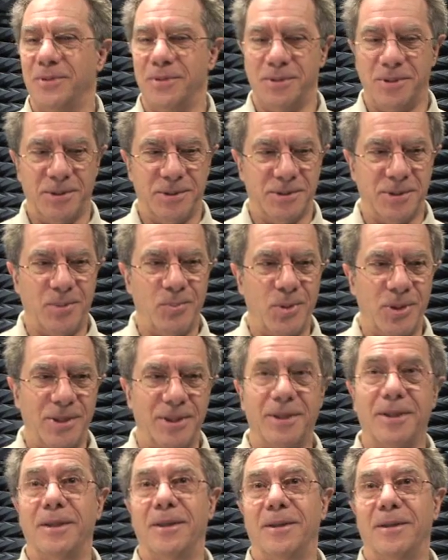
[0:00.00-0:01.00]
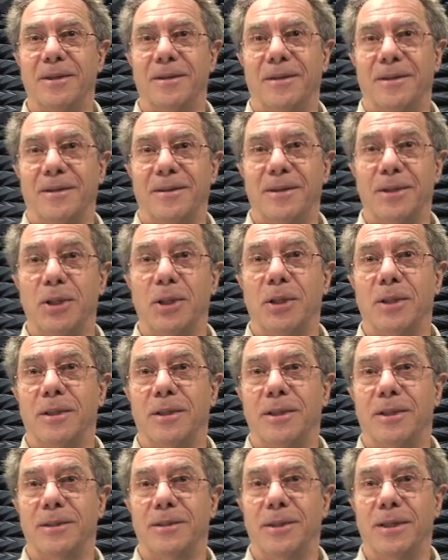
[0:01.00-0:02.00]
You see, somebody
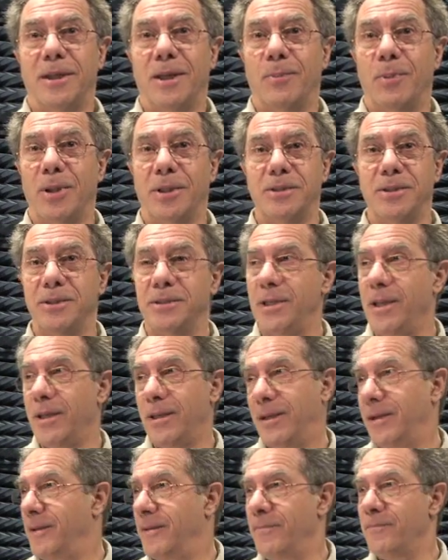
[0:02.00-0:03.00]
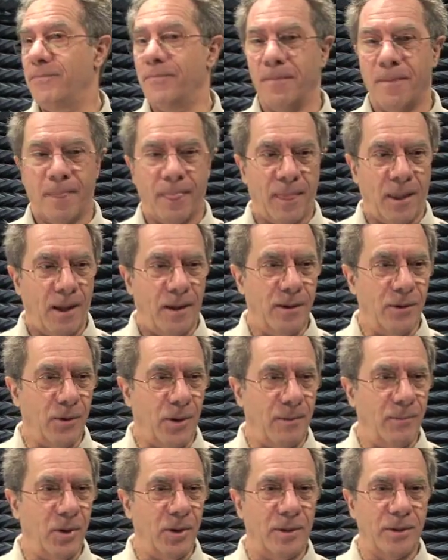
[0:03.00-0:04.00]
didn't think about just like uh, you
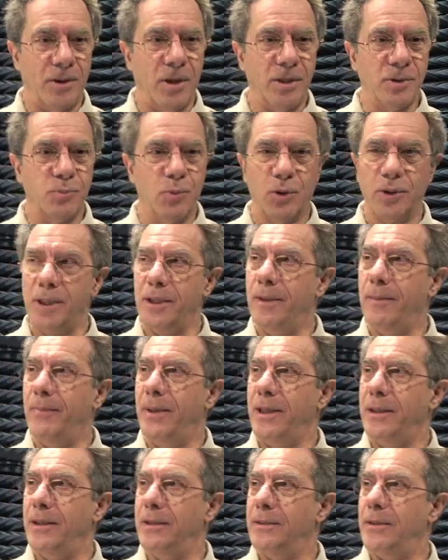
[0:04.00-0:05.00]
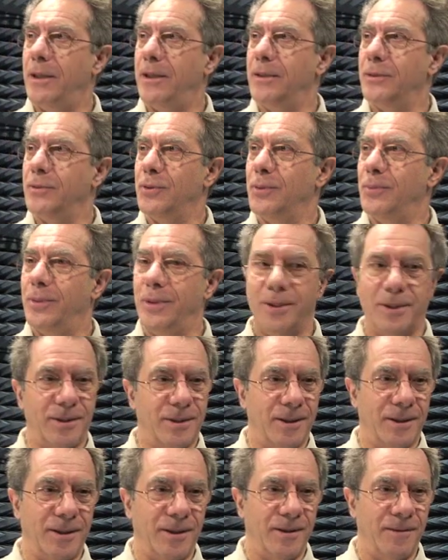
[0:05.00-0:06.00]
know. I mean, it costs more than a billion dollar to
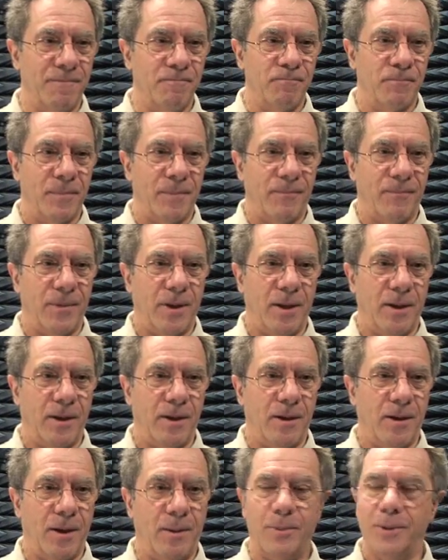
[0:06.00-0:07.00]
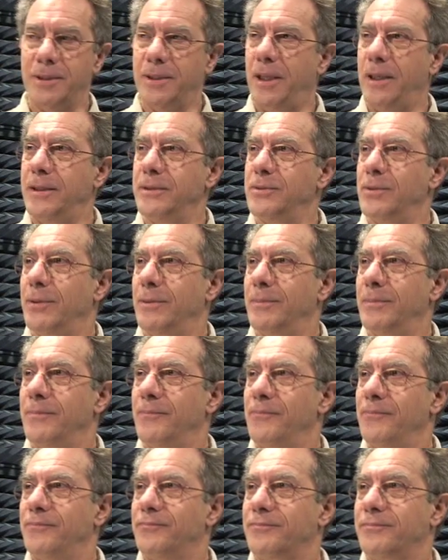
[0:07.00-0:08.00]
build a, a Hubble telescope,
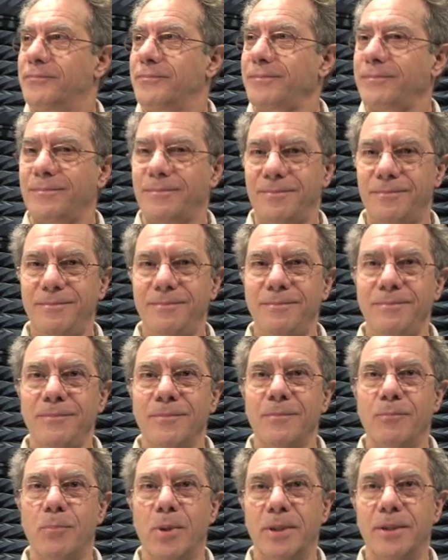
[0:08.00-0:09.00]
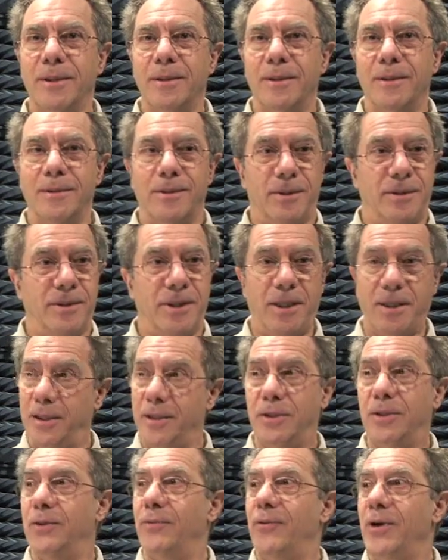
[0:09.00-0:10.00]
but they
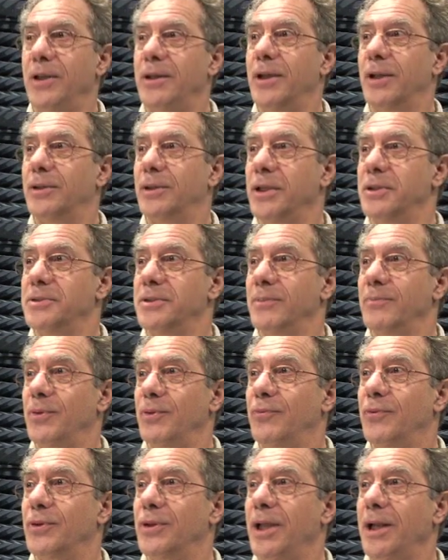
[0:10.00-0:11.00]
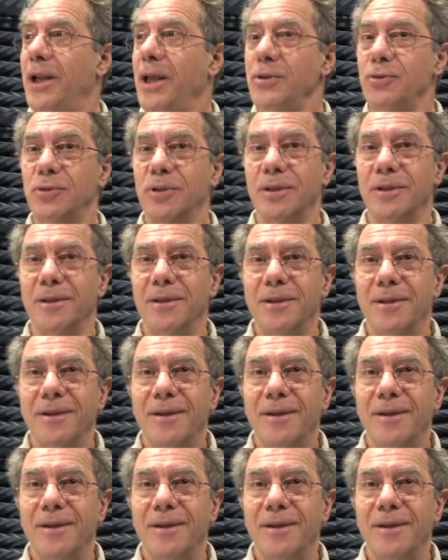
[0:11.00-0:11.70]
didn't do final testing before they launched it.